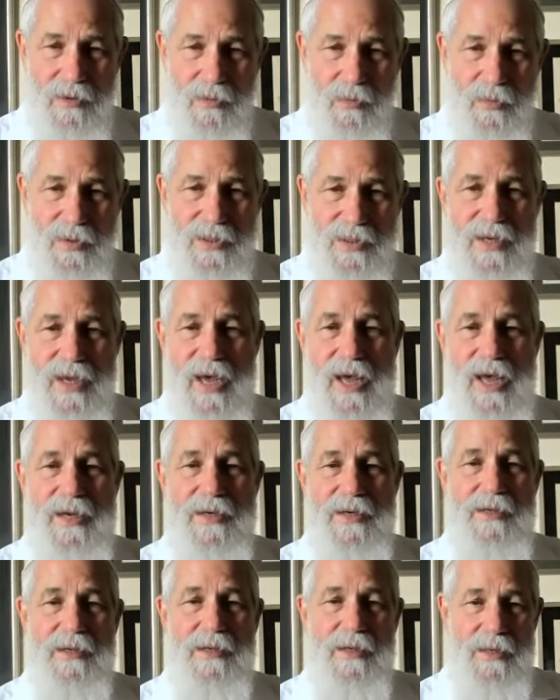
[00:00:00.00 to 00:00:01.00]
when
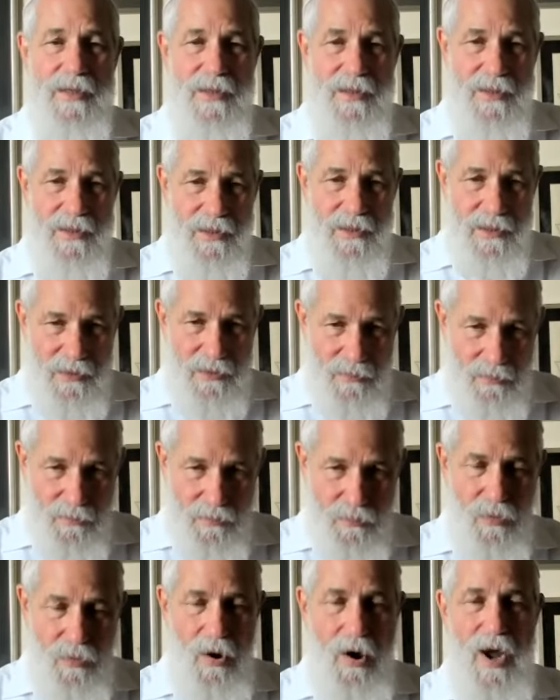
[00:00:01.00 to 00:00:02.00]
God
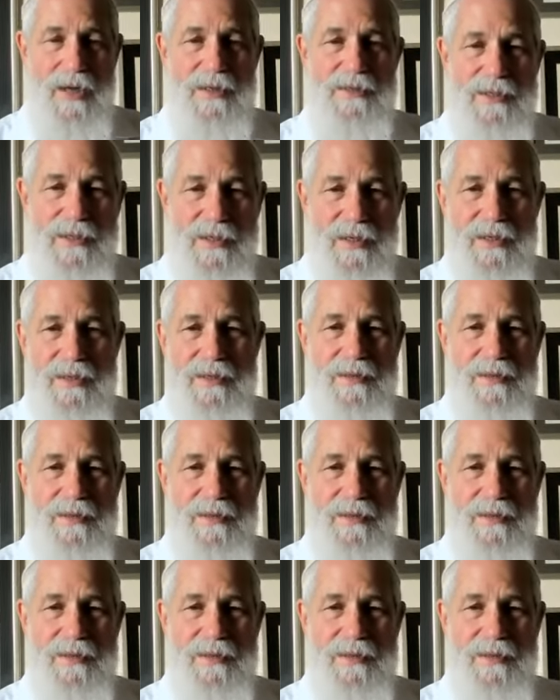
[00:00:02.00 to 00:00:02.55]
brought